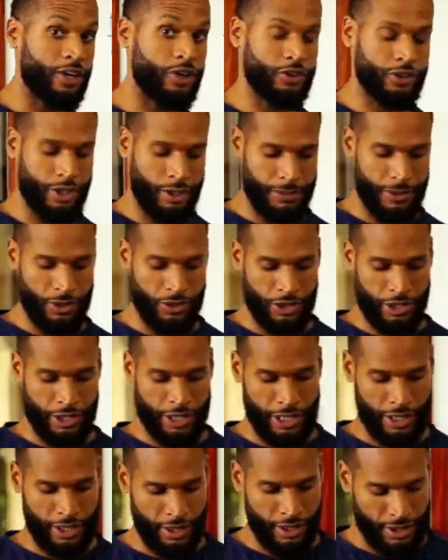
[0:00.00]
earth
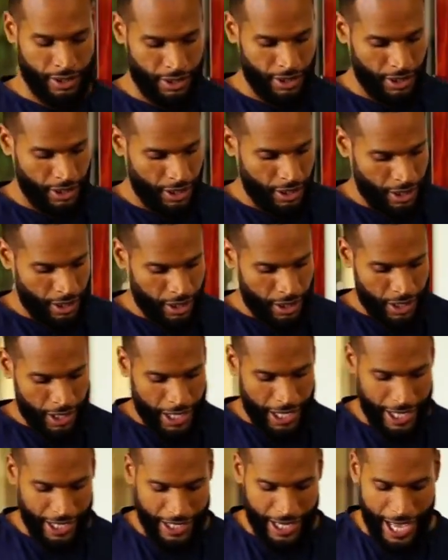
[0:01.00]
community.
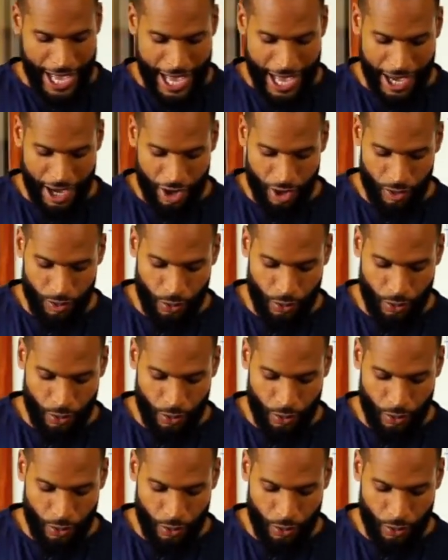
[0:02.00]
and how